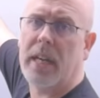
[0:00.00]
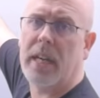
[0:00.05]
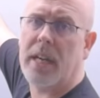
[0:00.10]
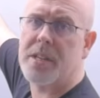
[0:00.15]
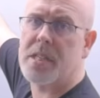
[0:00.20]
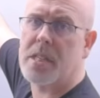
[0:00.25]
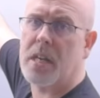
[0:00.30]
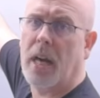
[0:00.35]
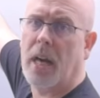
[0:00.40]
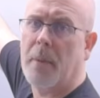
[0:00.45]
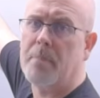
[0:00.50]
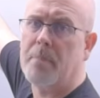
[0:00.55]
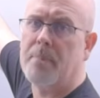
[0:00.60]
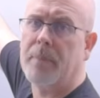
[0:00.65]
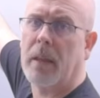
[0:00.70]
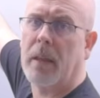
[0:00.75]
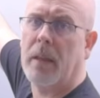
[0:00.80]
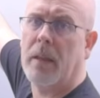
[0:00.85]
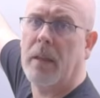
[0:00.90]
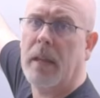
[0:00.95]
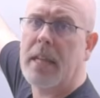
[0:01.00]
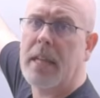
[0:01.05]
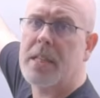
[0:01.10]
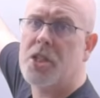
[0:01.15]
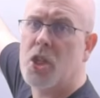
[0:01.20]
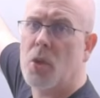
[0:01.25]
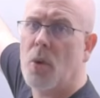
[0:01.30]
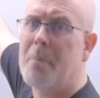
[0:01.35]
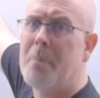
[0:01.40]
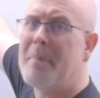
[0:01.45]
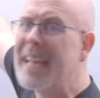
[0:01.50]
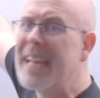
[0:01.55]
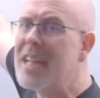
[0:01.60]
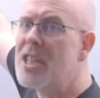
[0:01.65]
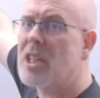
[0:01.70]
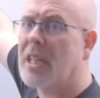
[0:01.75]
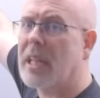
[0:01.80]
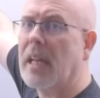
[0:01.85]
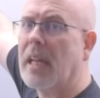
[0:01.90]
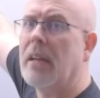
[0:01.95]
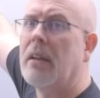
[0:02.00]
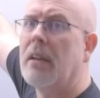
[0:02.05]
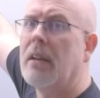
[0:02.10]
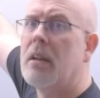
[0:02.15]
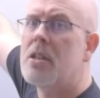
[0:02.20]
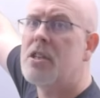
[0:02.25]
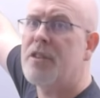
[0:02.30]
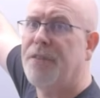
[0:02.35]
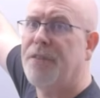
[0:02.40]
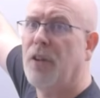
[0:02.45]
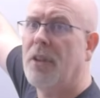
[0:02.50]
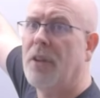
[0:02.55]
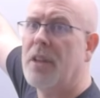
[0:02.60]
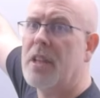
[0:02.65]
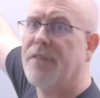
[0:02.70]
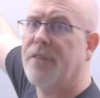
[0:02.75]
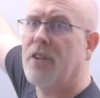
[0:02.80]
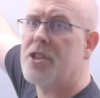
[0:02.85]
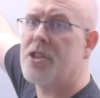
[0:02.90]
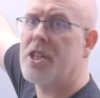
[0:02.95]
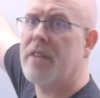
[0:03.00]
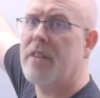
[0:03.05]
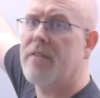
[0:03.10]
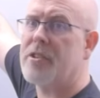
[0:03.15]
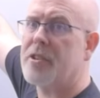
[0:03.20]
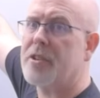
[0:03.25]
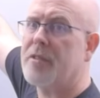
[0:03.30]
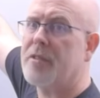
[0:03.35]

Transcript: years' time. It's due immediately to fund the first year of his